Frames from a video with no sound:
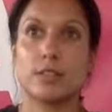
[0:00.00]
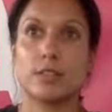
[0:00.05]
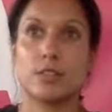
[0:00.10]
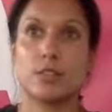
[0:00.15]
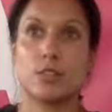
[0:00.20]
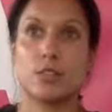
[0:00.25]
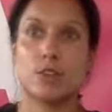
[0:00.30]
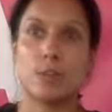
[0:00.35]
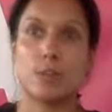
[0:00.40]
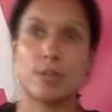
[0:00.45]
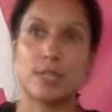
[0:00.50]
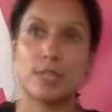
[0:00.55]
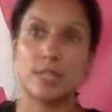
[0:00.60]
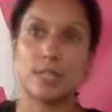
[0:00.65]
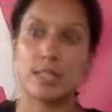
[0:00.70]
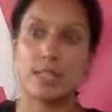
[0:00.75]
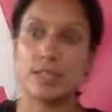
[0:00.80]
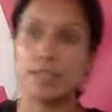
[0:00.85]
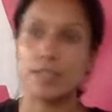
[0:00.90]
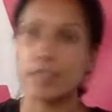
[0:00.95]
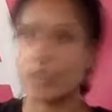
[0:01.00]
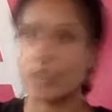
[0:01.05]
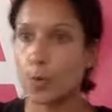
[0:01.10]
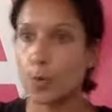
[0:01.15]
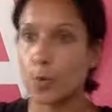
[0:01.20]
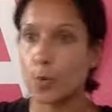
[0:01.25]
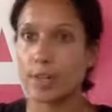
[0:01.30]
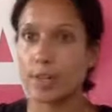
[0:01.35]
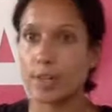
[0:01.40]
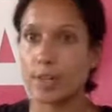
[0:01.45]
drop into
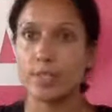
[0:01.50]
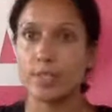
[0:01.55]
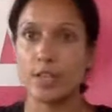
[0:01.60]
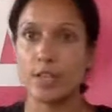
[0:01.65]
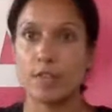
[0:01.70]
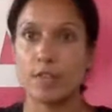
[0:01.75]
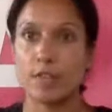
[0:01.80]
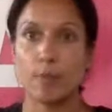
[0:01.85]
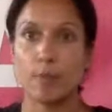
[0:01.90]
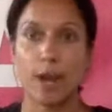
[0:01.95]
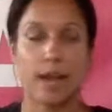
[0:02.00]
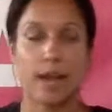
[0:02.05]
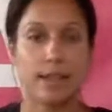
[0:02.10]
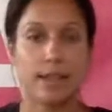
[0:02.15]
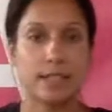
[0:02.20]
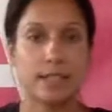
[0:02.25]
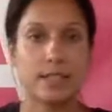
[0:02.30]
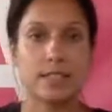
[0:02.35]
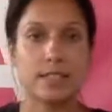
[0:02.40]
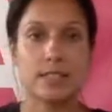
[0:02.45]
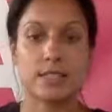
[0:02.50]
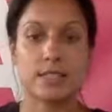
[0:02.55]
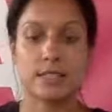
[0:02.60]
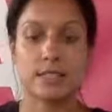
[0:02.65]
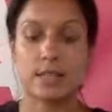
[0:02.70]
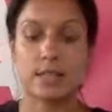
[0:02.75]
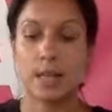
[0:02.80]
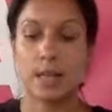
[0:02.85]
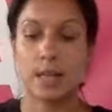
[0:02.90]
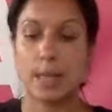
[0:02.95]
self-inquiry,
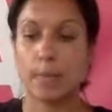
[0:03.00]
self-practice,